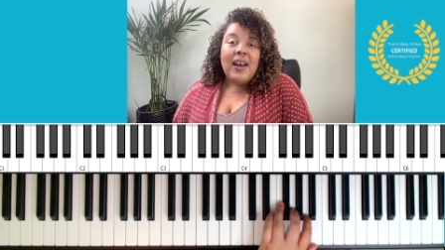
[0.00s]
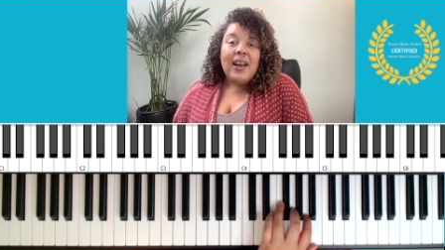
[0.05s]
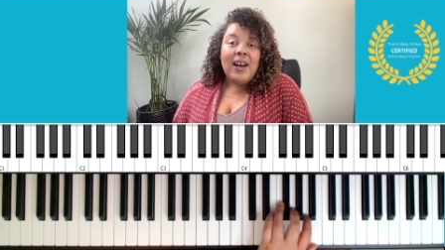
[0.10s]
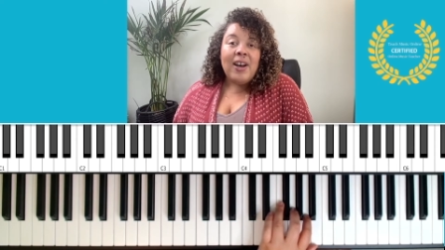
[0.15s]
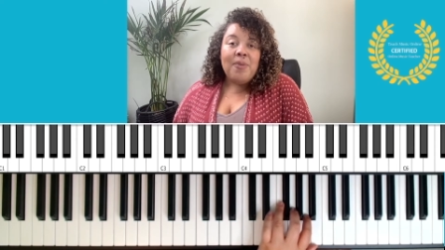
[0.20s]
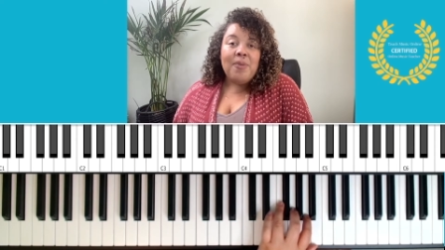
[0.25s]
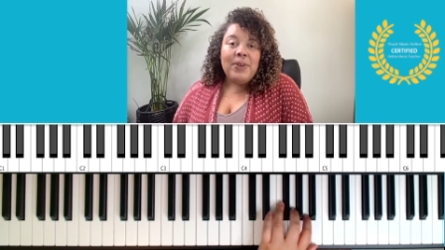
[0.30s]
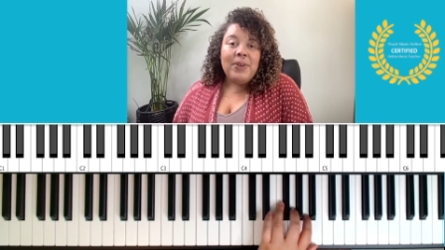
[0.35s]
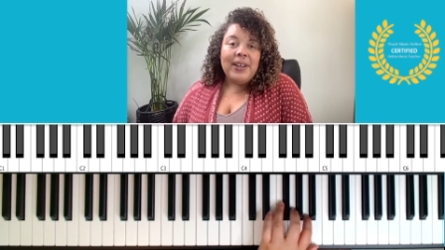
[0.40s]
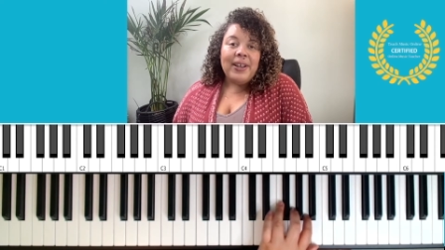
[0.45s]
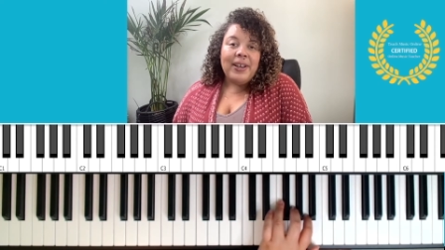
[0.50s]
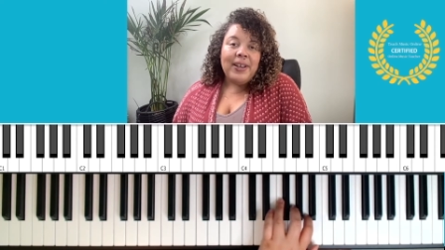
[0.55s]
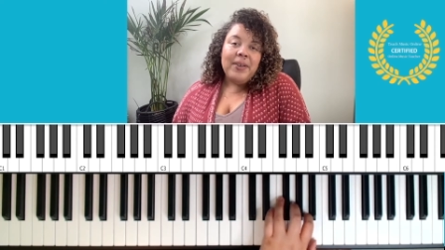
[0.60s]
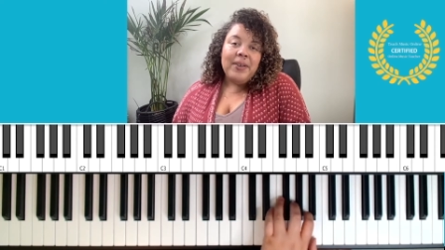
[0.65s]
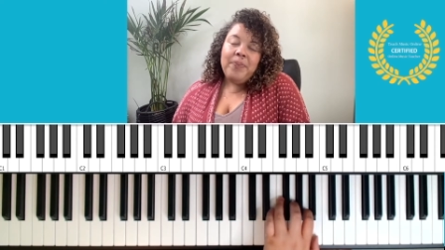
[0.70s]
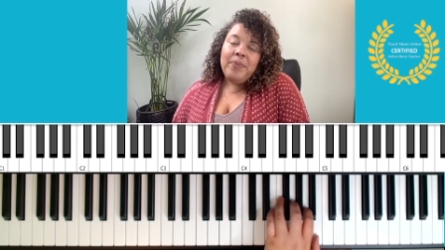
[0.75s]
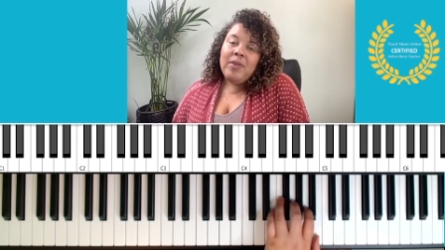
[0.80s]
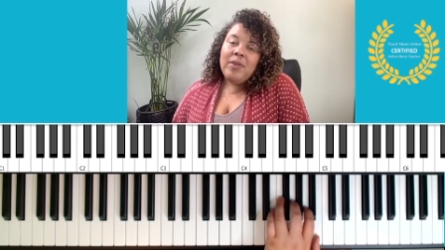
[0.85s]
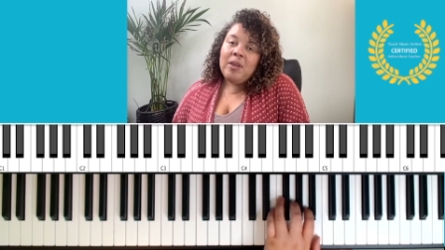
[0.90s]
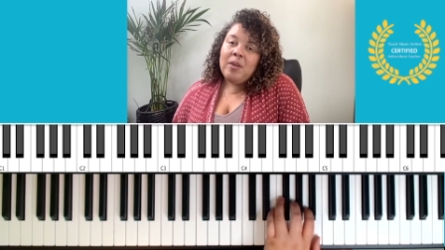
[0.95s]
I'll play.
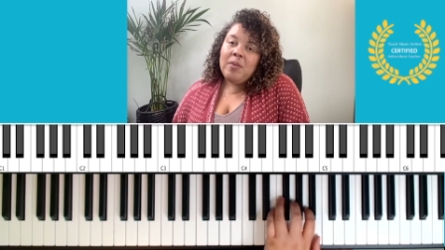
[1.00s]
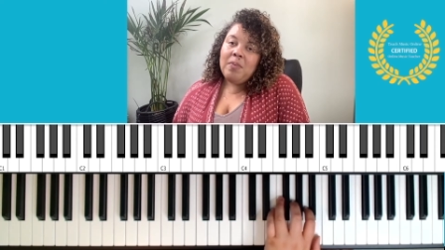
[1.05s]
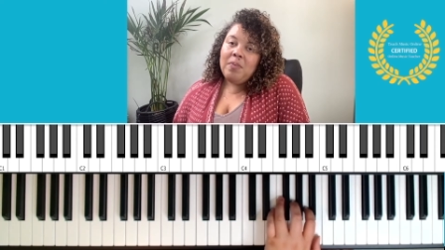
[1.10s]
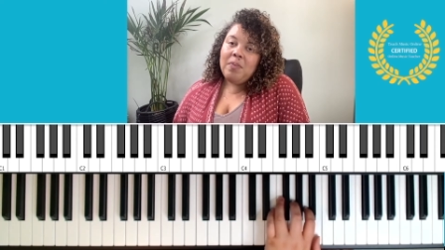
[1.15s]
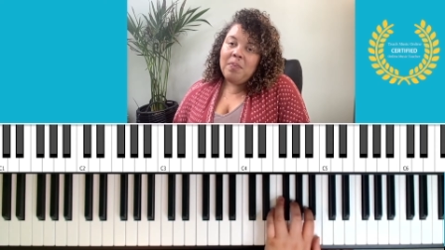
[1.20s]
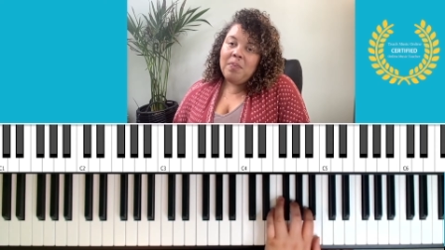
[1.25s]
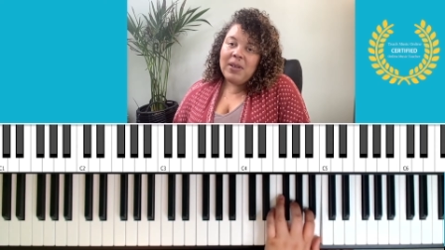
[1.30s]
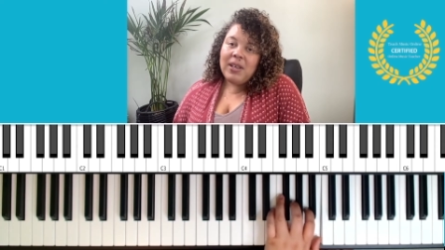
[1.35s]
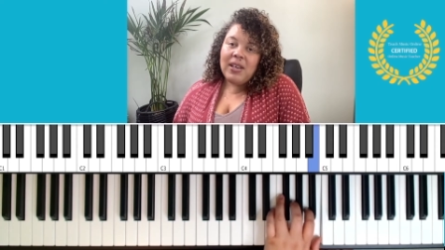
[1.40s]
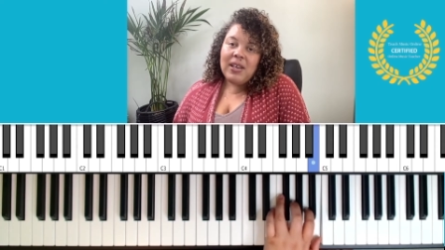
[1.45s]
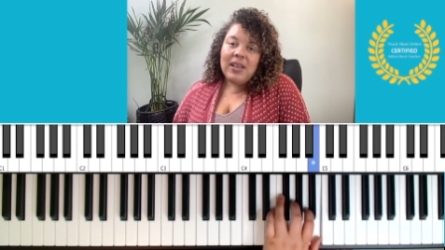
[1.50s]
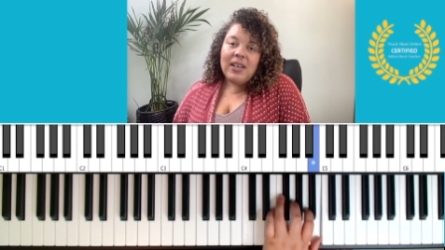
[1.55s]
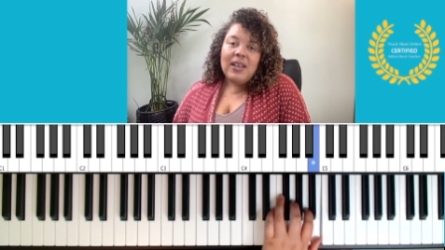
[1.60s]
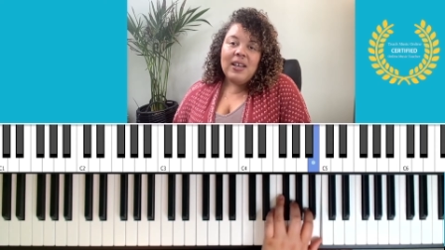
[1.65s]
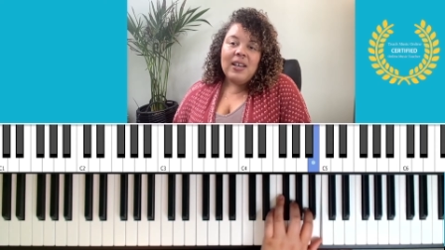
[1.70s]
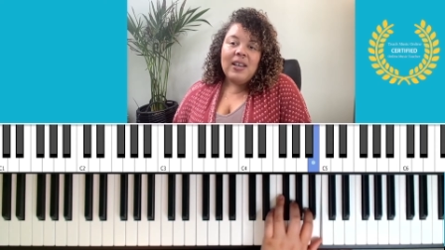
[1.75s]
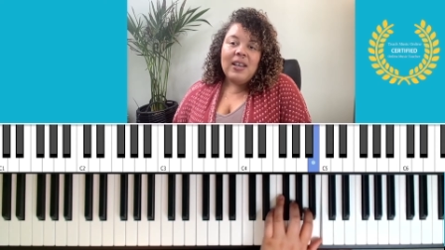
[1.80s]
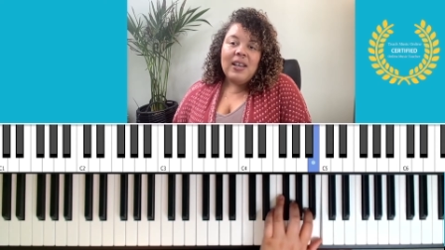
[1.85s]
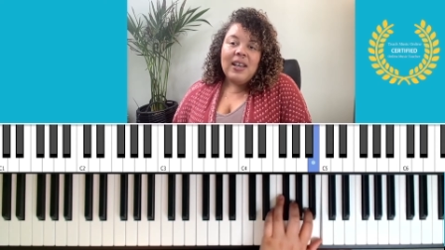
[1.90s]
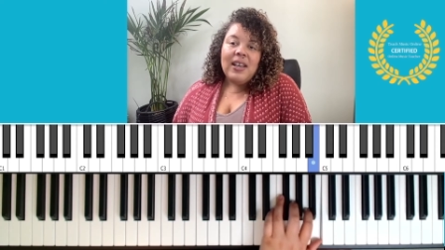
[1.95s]
B,